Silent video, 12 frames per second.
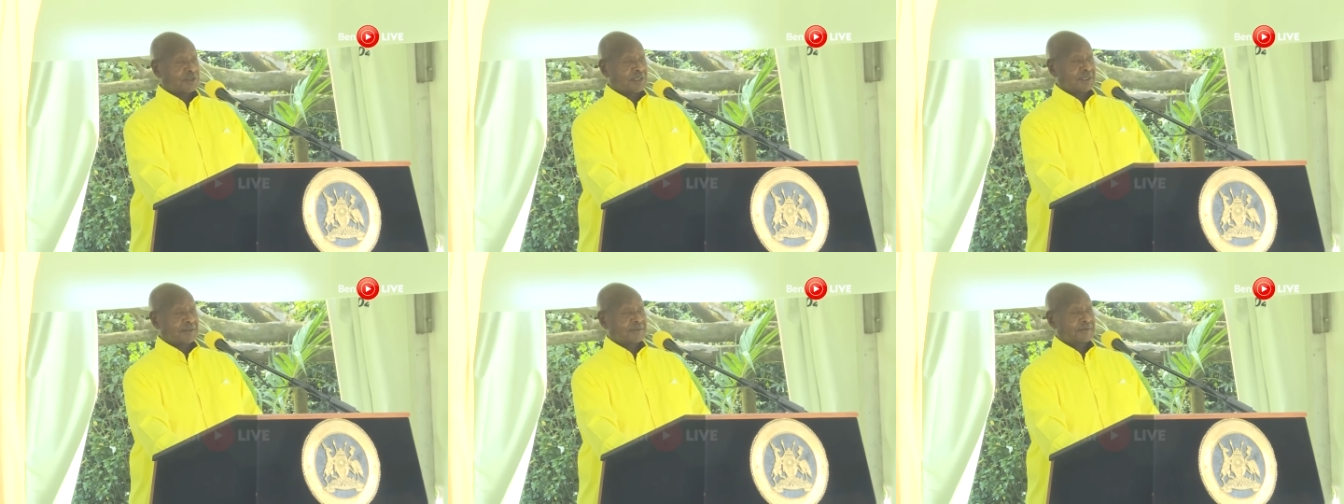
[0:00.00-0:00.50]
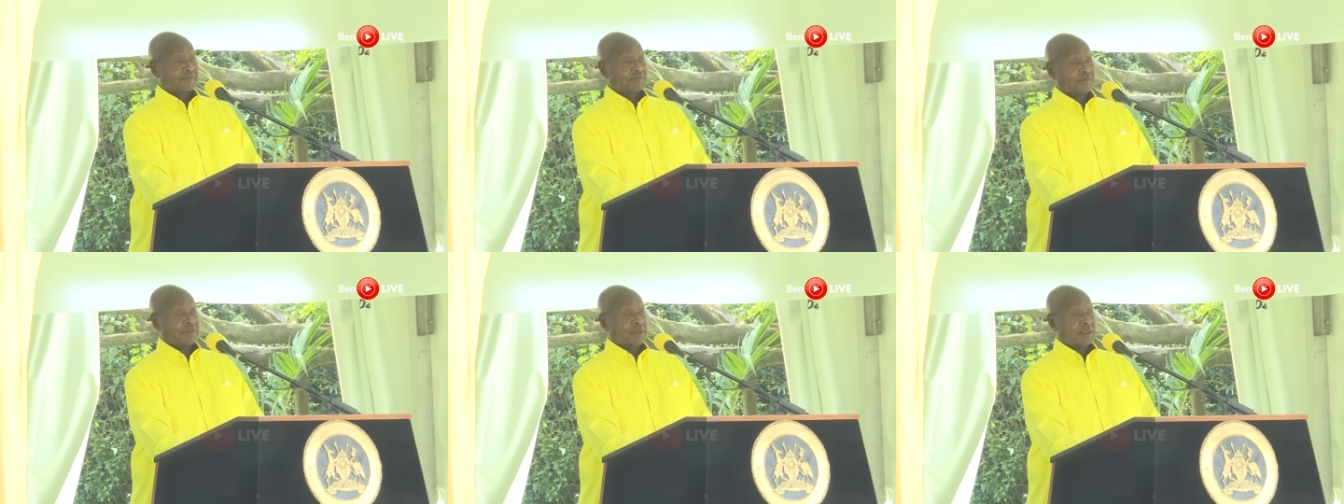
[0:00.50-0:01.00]
there,
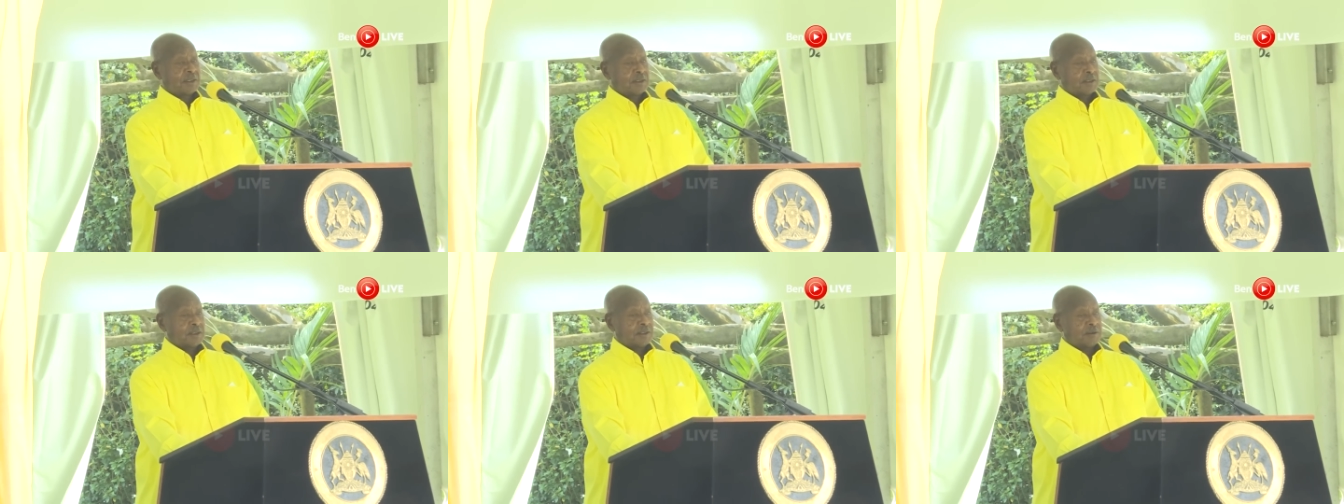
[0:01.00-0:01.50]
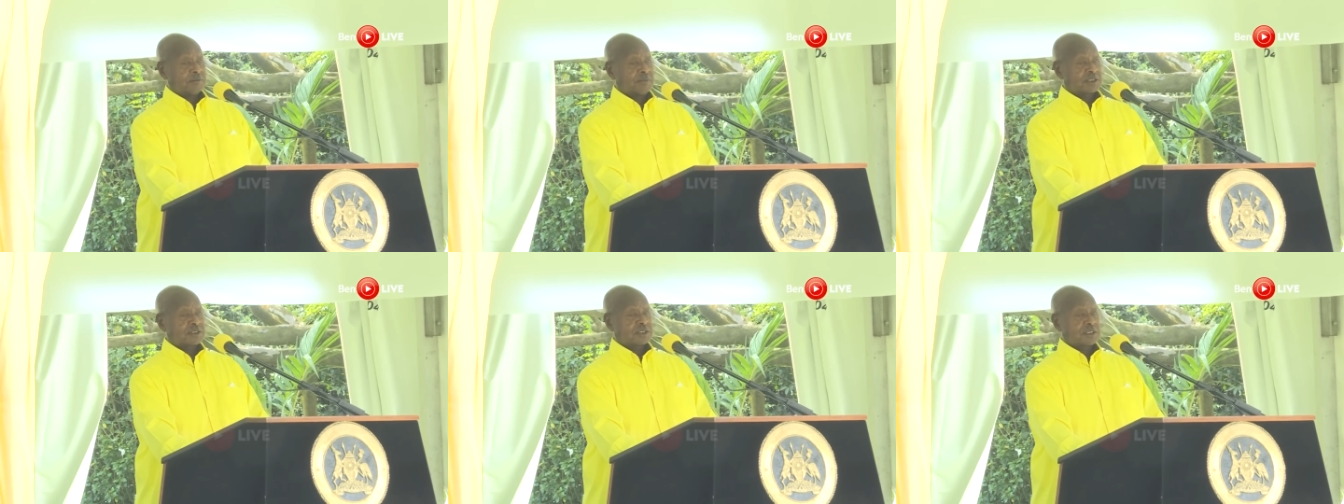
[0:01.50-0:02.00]

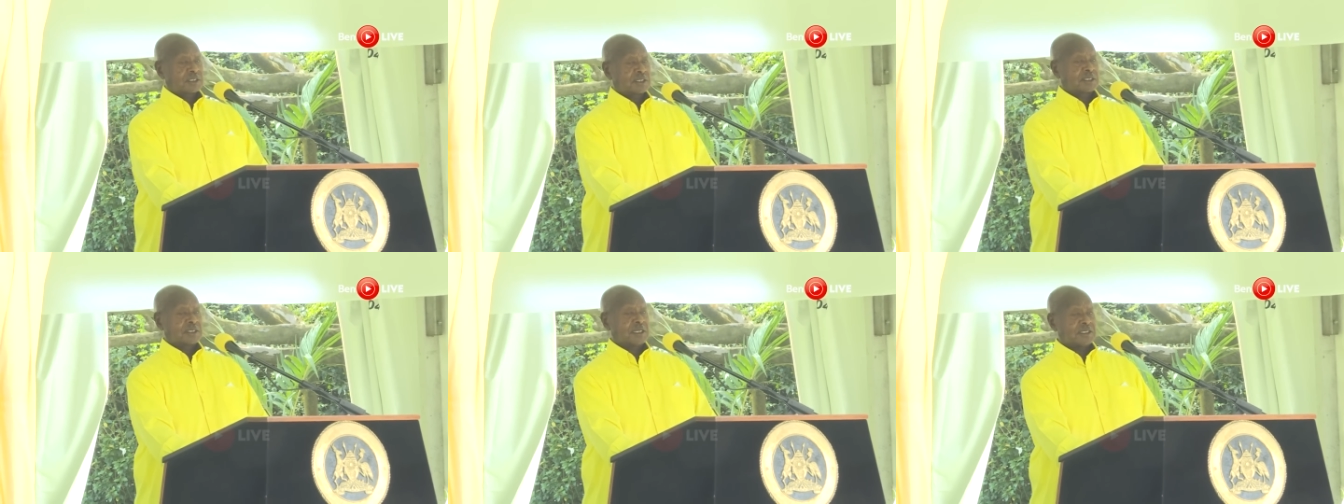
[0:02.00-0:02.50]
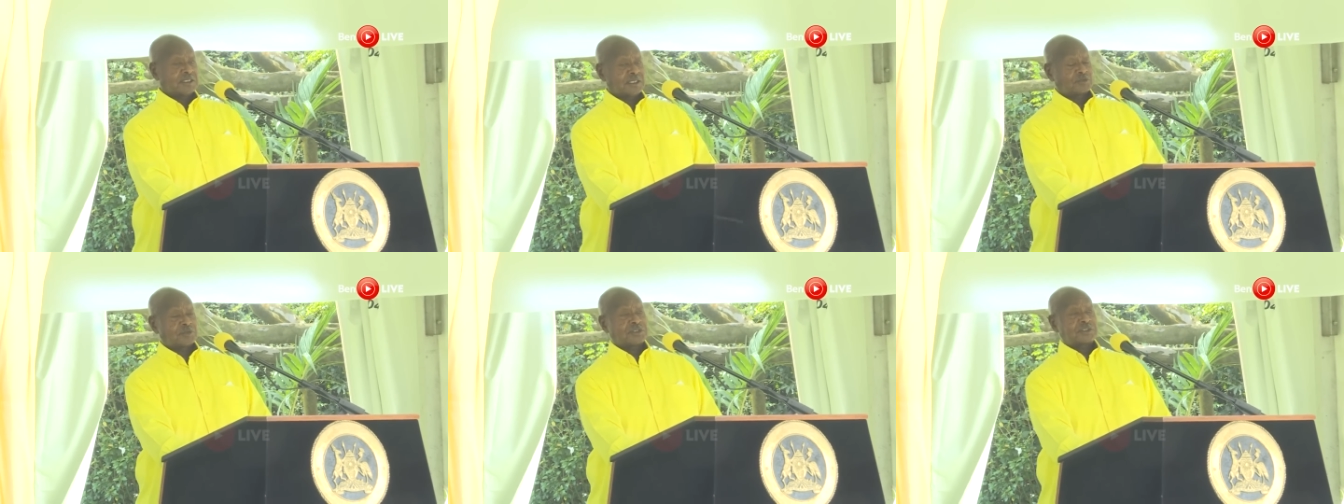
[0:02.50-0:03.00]
but I
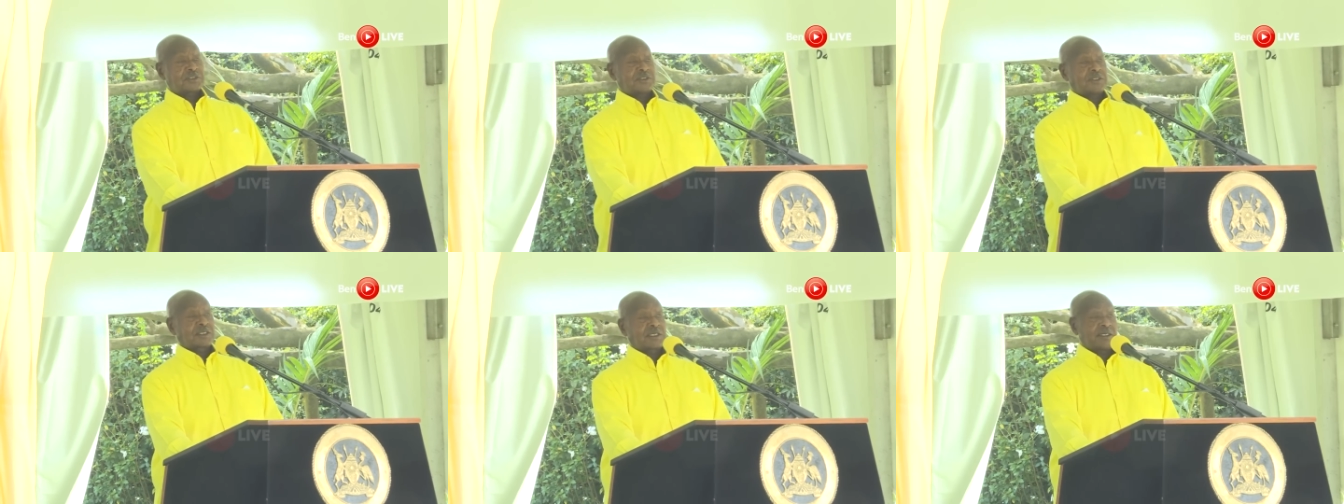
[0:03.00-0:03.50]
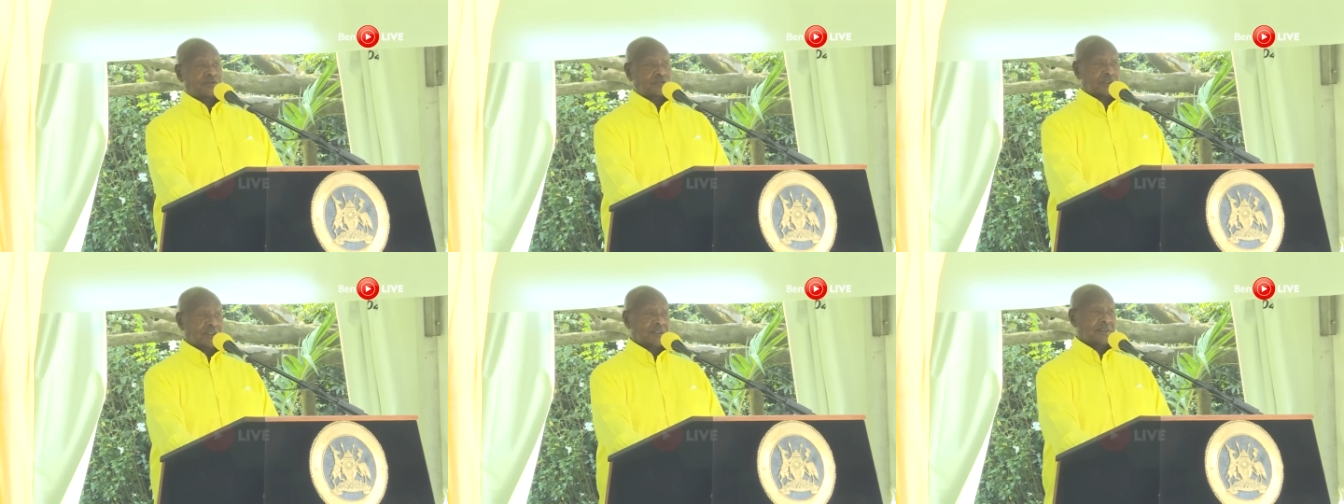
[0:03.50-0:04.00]
addressed the
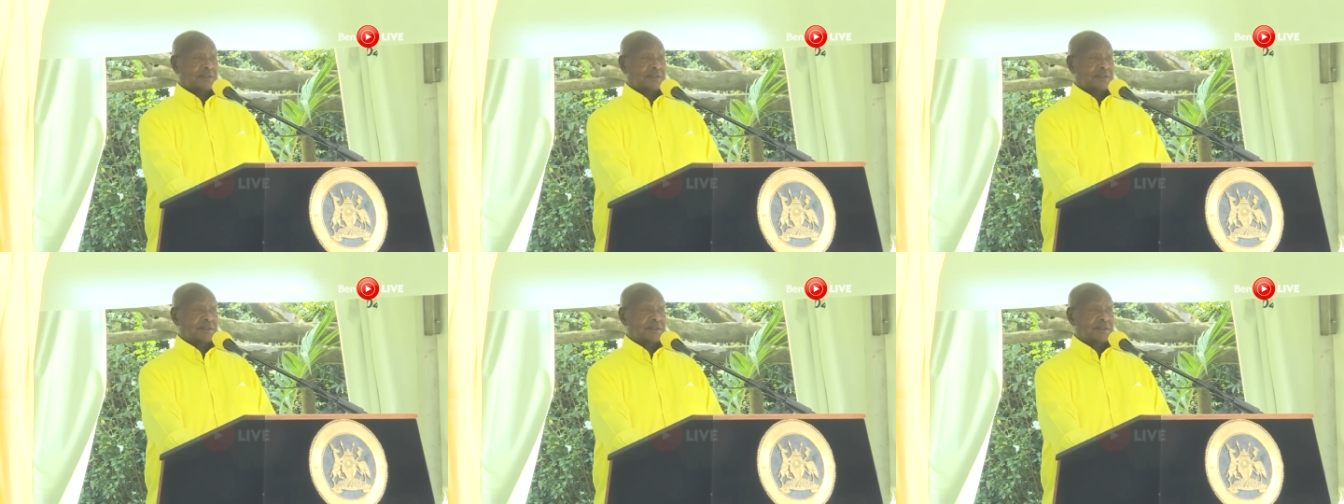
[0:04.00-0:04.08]
country